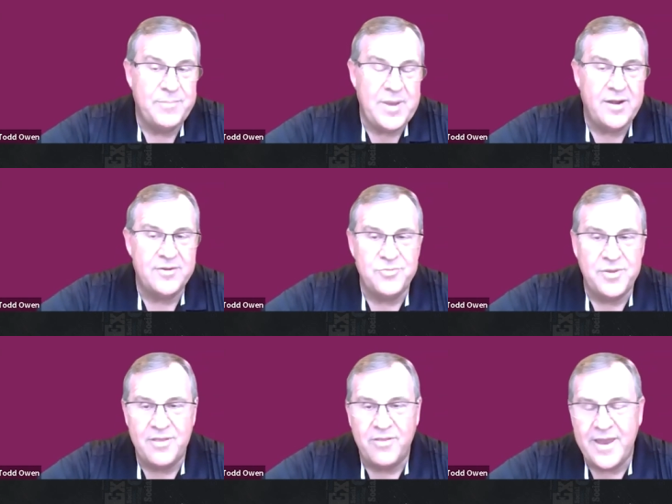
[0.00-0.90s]
be honest
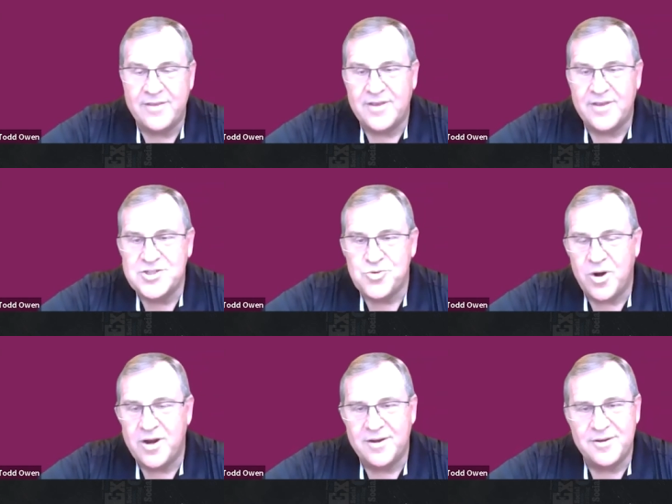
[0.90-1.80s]
with you, Lance, I just
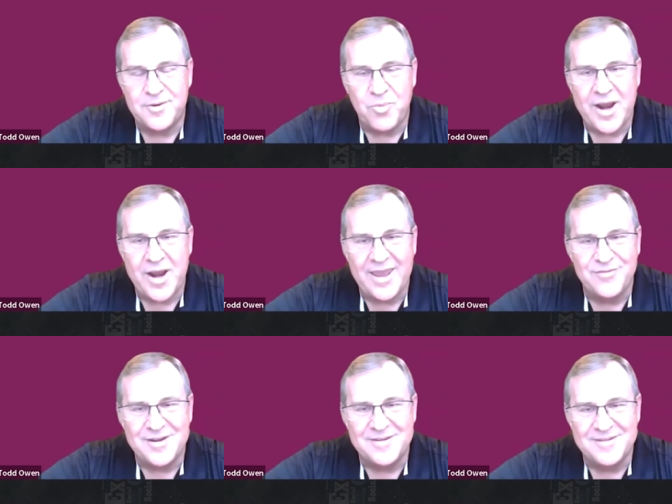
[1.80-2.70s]
wanted it to break
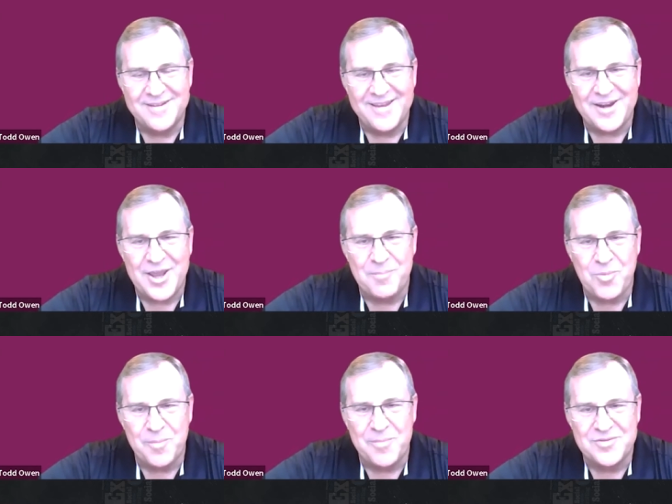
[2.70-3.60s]
even and keep
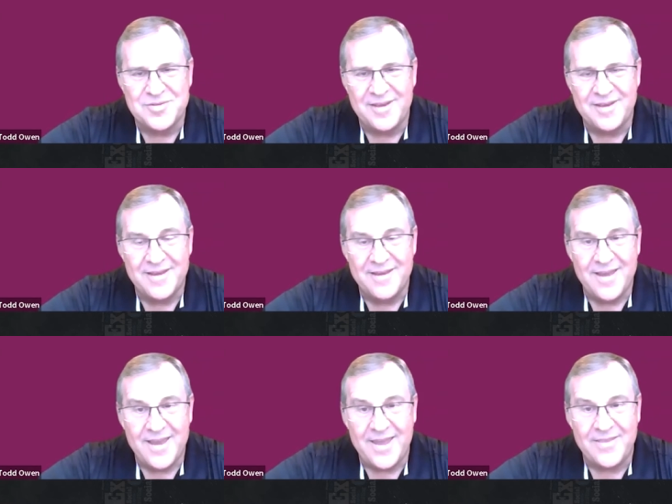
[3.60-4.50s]
her busy.
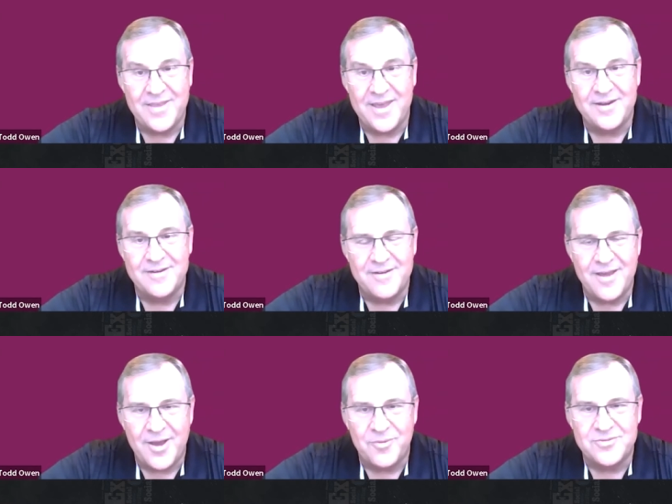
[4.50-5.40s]
And then
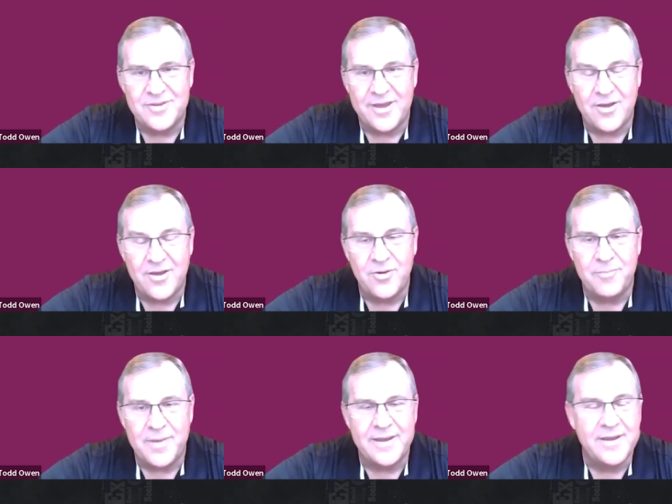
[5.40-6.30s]
I was like, oh
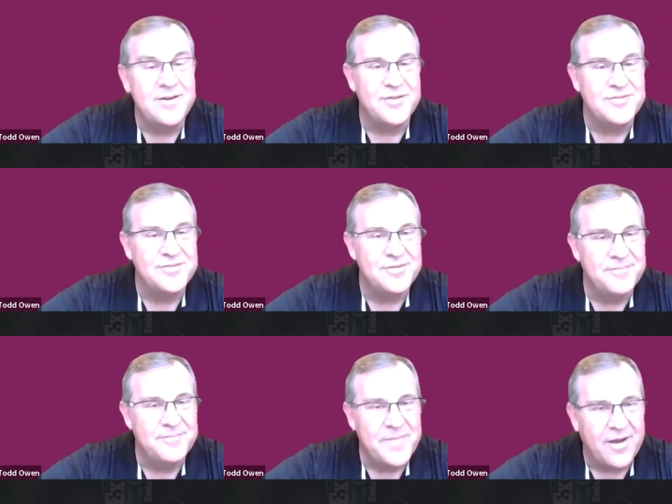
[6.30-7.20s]
my goodness.
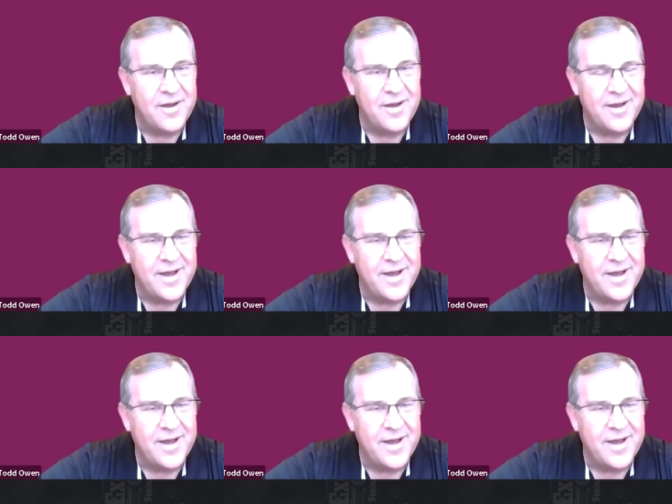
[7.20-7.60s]
We're uh,